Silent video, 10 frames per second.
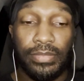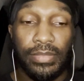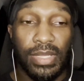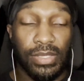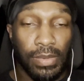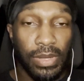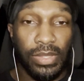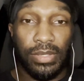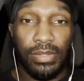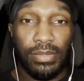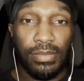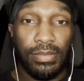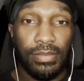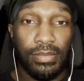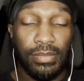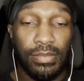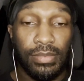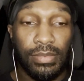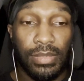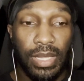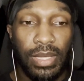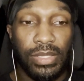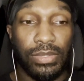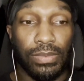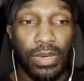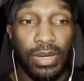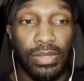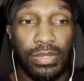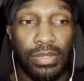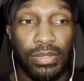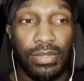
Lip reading: It's worth it. It's worth